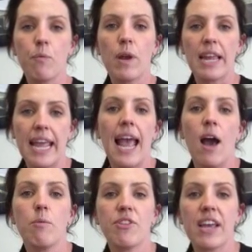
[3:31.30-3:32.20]
really
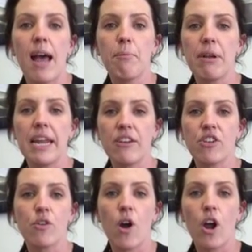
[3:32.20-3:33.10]
helps the company
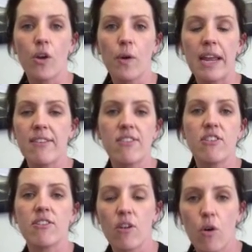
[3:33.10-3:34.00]
to grow. It's
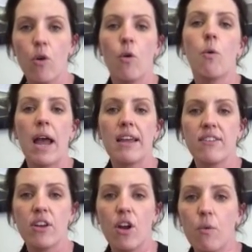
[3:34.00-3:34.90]
just always,
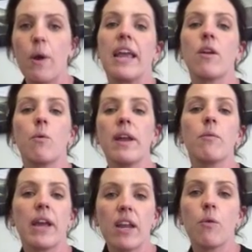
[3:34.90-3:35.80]
we're going to
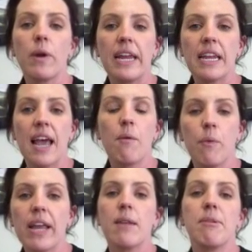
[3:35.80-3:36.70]
win, and
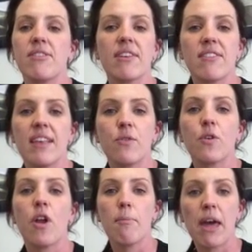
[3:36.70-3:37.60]
we're going to be successful
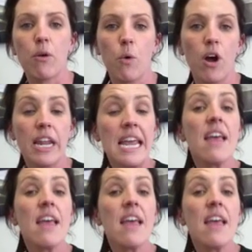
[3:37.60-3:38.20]
no matter what.